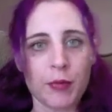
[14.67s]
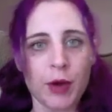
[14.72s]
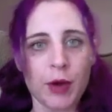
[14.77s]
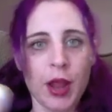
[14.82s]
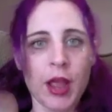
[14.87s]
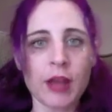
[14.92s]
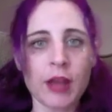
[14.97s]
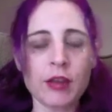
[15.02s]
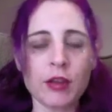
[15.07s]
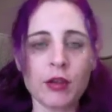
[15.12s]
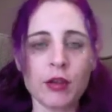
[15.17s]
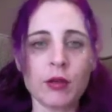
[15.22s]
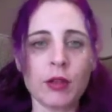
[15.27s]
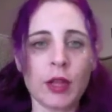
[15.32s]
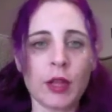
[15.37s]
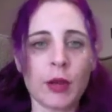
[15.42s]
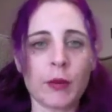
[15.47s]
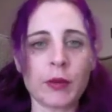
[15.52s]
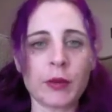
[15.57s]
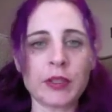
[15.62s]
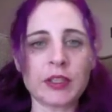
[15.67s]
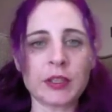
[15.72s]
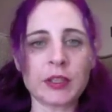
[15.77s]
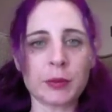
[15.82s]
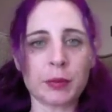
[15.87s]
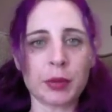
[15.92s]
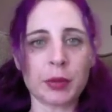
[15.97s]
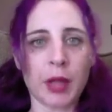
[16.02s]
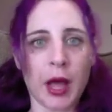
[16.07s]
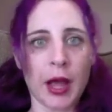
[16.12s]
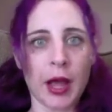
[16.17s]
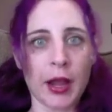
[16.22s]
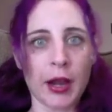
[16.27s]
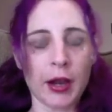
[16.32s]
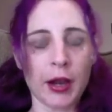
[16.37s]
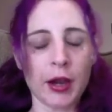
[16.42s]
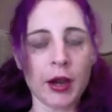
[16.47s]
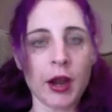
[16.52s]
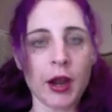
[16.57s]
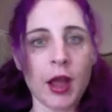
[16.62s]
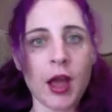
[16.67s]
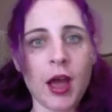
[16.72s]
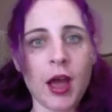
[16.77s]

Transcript: brand new liquid supplier,